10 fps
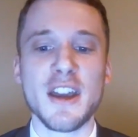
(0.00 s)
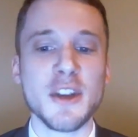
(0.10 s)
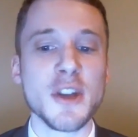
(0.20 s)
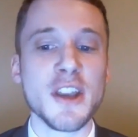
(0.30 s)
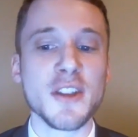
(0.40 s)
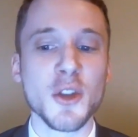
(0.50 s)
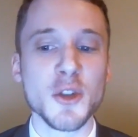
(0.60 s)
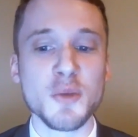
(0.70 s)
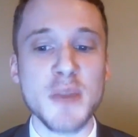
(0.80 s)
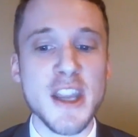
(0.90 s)
Uh, internet and
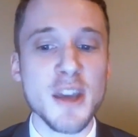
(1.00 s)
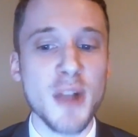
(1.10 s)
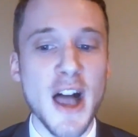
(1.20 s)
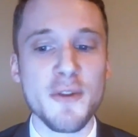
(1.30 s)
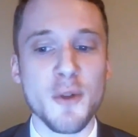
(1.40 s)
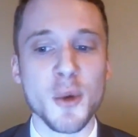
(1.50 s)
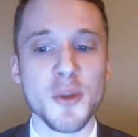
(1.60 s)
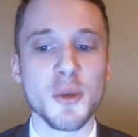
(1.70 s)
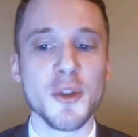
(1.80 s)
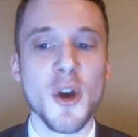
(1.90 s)
social media
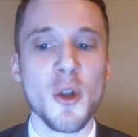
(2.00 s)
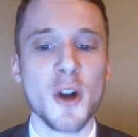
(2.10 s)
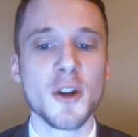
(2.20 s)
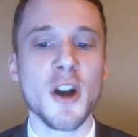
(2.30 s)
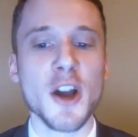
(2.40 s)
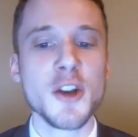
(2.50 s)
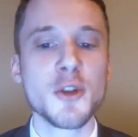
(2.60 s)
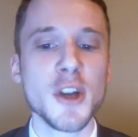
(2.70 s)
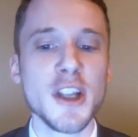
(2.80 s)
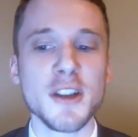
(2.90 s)
platforms will no longer
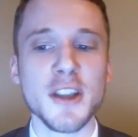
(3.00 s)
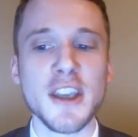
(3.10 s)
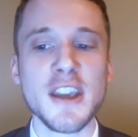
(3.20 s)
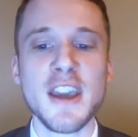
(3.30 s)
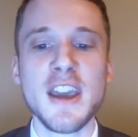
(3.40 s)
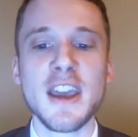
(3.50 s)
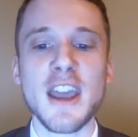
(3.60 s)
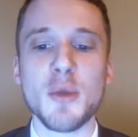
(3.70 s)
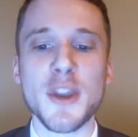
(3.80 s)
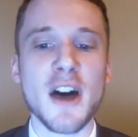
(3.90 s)
uncritically
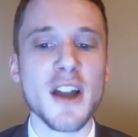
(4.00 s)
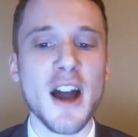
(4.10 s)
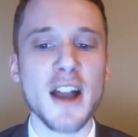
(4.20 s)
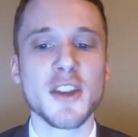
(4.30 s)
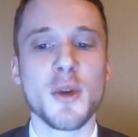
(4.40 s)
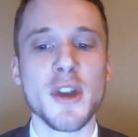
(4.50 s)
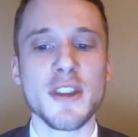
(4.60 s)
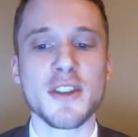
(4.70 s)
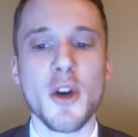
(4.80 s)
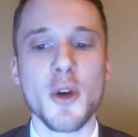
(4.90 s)
and without
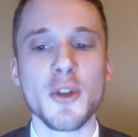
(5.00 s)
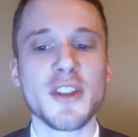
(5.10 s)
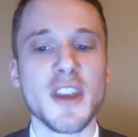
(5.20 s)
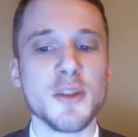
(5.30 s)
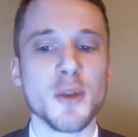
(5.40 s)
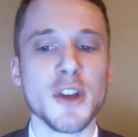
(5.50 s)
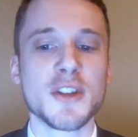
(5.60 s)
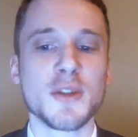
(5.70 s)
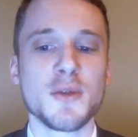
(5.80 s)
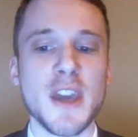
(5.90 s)
consequence host and
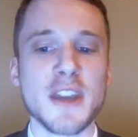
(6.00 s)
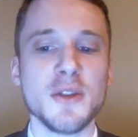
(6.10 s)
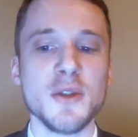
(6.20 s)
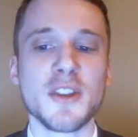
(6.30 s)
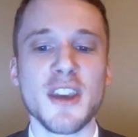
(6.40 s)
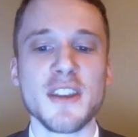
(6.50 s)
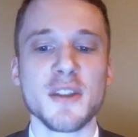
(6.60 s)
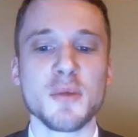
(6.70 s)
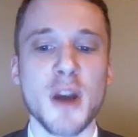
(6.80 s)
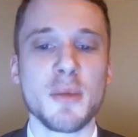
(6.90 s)
enrich fake news sites
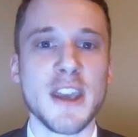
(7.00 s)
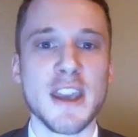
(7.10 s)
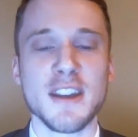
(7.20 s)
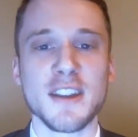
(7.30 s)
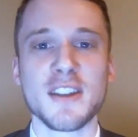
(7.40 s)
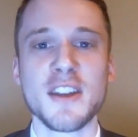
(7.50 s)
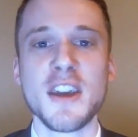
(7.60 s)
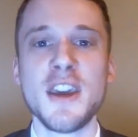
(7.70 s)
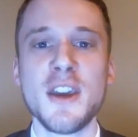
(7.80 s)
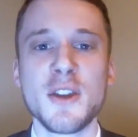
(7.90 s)
and propagandists.
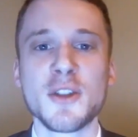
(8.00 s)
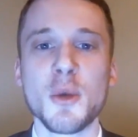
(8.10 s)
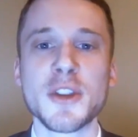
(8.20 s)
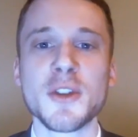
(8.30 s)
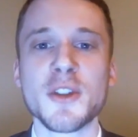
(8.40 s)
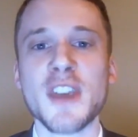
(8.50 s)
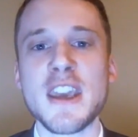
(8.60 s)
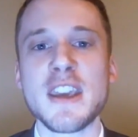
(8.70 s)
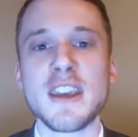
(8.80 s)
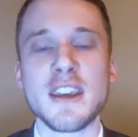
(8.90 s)
So what they're
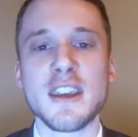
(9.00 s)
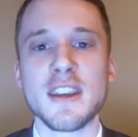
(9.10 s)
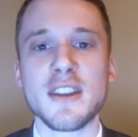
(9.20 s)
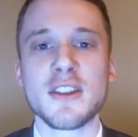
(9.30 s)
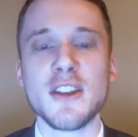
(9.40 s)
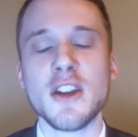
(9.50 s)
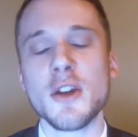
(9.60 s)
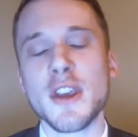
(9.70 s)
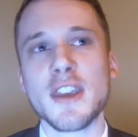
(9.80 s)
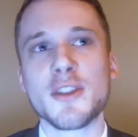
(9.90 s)
saying is, you
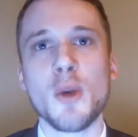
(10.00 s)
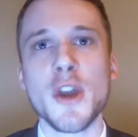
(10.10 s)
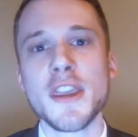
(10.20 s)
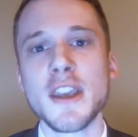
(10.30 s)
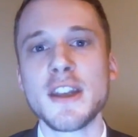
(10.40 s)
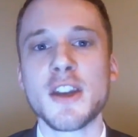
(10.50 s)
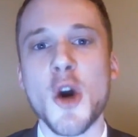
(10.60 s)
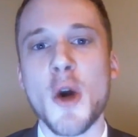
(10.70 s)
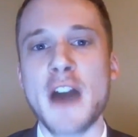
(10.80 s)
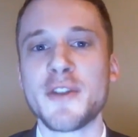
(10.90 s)
know, it, it's one thing to
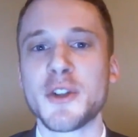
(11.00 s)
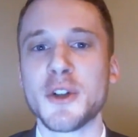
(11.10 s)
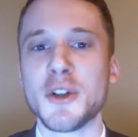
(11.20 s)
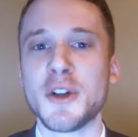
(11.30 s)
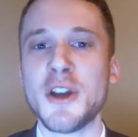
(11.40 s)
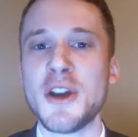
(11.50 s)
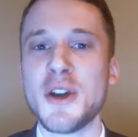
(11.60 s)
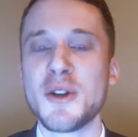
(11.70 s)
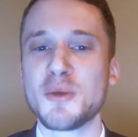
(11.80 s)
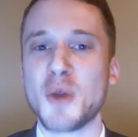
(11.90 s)
go after
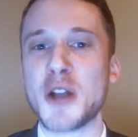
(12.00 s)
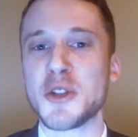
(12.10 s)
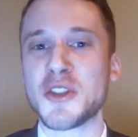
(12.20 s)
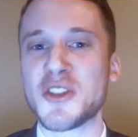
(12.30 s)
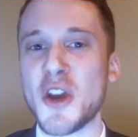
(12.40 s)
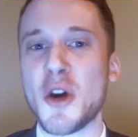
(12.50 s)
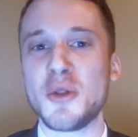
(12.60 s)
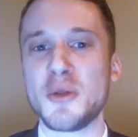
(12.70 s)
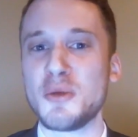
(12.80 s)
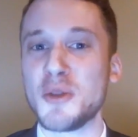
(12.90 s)
Roger
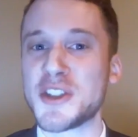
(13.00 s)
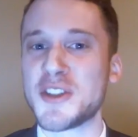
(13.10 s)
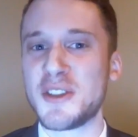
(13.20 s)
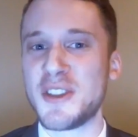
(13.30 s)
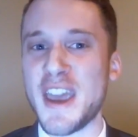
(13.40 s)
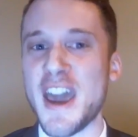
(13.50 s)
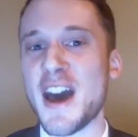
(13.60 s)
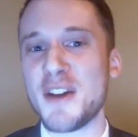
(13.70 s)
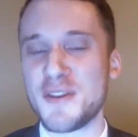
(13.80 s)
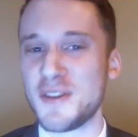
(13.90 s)
Stone, which they
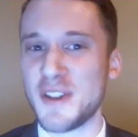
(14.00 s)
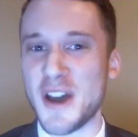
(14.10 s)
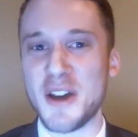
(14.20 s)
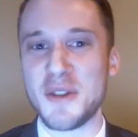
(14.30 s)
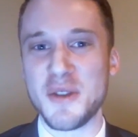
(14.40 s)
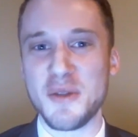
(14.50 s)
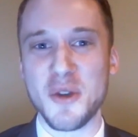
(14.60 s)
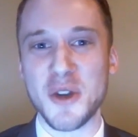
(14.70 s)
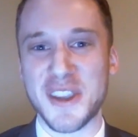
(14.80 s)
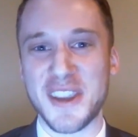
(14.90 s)
have, uh, and
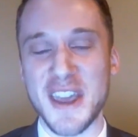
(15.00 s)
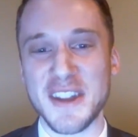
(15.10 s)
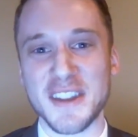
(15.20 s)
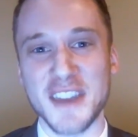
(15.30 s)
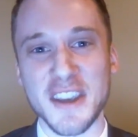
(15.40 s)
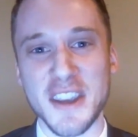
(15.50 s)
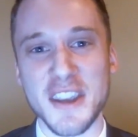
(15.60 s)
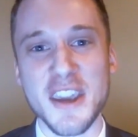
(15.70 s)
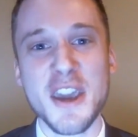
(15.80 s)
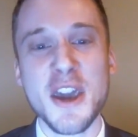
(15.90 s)
we'll get to that in a second.
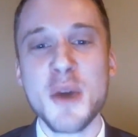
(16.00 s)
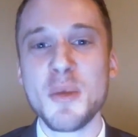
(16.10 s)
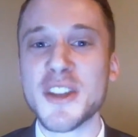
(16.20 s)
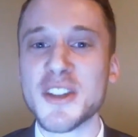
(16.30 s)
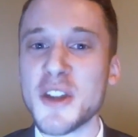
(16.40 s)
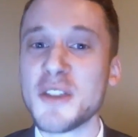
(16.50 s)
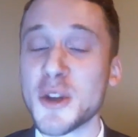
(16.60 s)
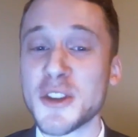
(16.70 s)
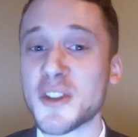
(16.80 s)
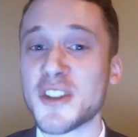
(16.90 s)
But it's not,
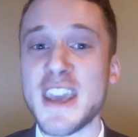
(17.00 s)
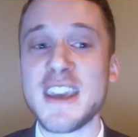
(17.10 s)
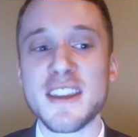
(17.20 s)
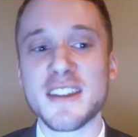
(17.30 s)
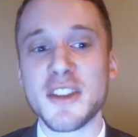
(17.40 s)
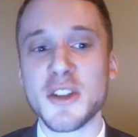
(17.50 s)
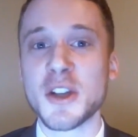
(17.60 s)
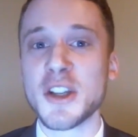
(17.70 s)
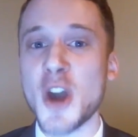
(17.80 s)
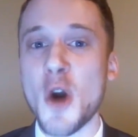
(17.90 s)
what they're saying is that they're
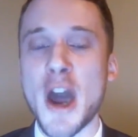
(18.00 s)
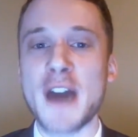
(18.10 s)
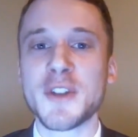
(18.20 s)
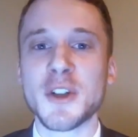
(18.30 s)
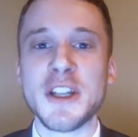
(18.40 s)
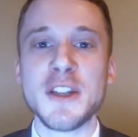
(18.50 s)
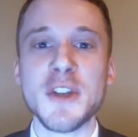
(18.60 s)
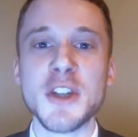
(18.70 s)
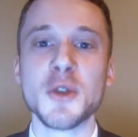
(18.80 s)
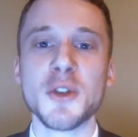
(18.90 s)
going to go after
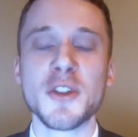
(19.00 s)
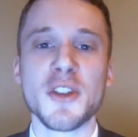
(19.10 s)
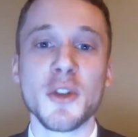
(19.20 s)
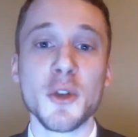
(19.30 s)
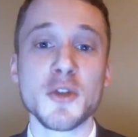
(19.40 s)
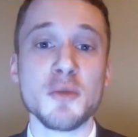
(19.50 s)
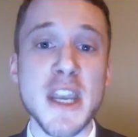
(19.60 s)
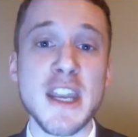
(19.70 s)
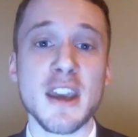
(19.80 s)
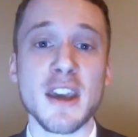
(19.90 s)
individuals on social
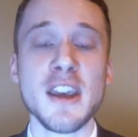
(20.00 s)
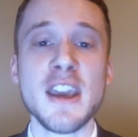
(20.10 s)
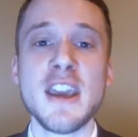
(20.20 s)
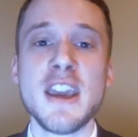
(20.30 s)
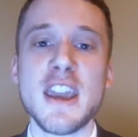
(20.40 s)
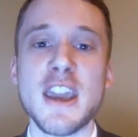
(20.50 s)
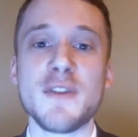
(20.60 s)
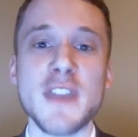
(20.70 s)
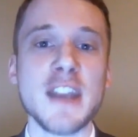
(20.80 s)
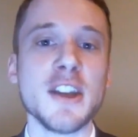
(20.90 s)
media
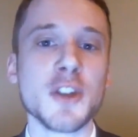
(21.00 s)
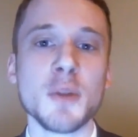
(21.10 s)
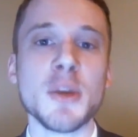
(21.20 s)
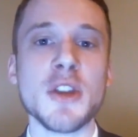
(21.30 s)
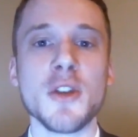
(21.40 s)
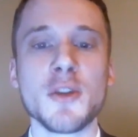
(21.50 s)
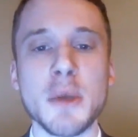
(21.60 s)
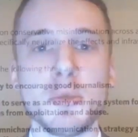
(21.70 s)
if they determine those